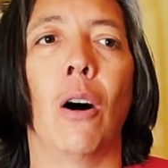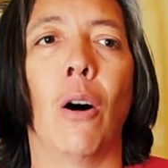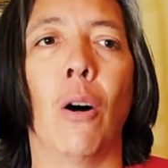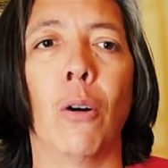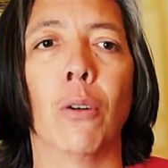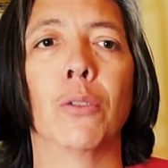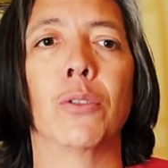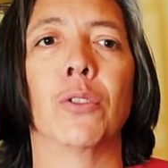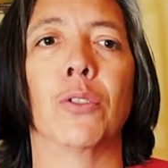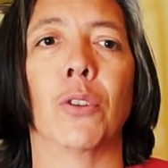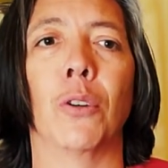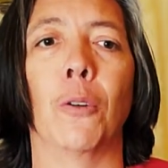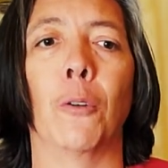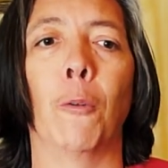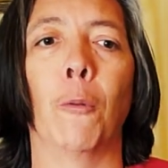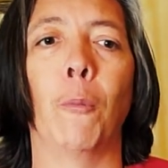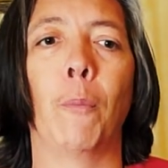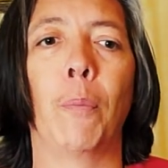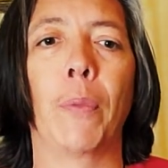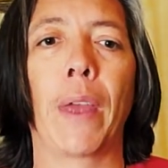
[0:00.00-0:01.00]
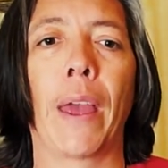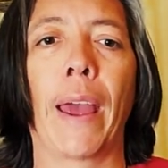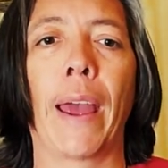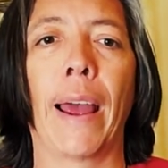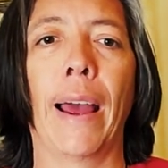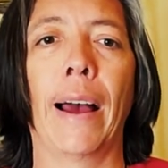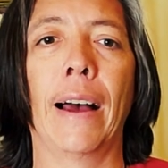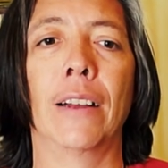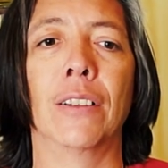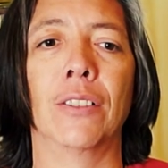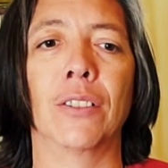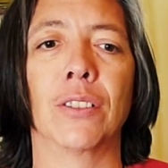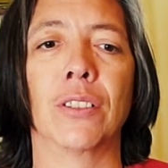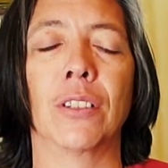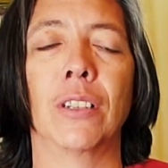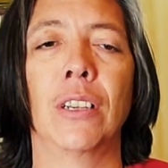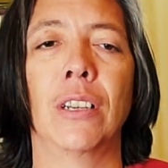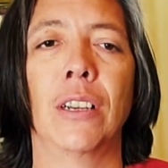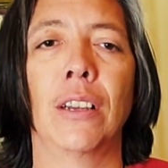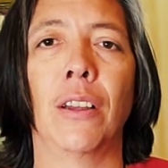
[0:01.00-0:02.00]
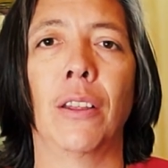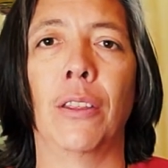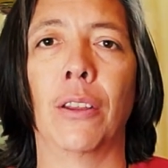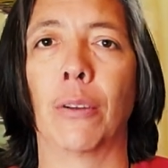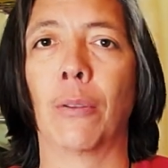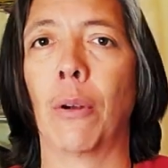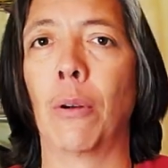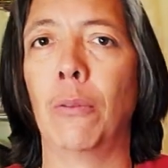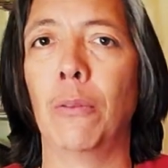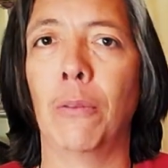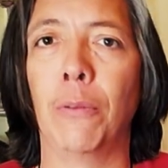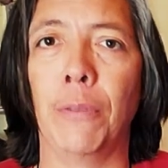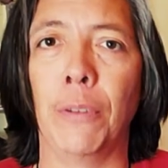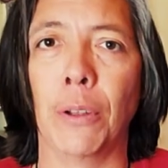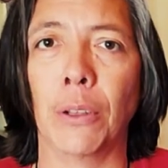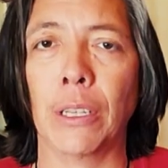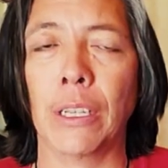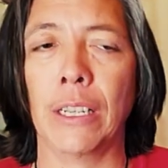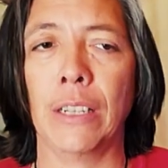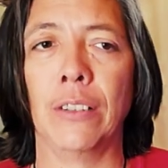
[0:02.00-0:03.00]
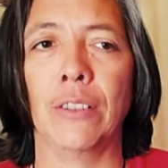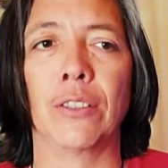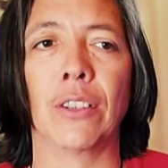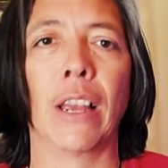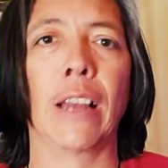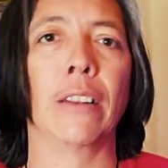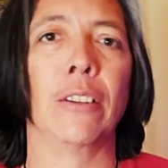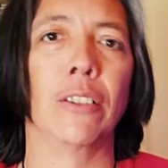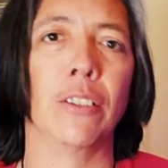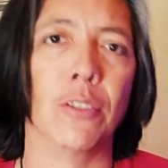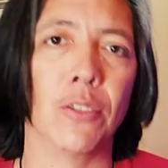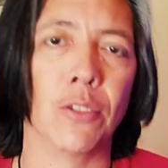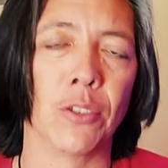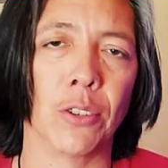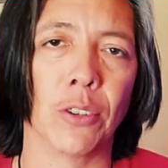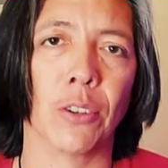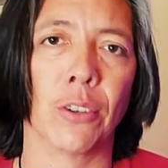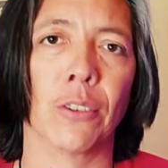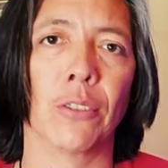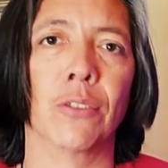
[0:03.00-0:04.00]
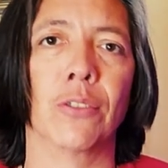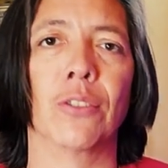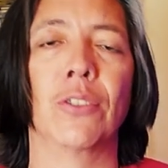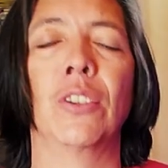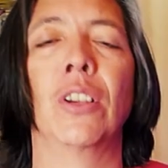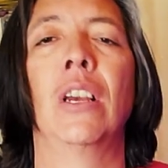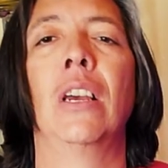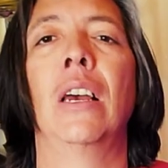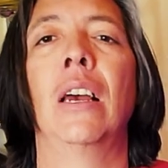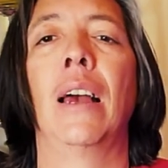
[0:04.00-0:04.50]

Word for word: also has their own feelings and concerns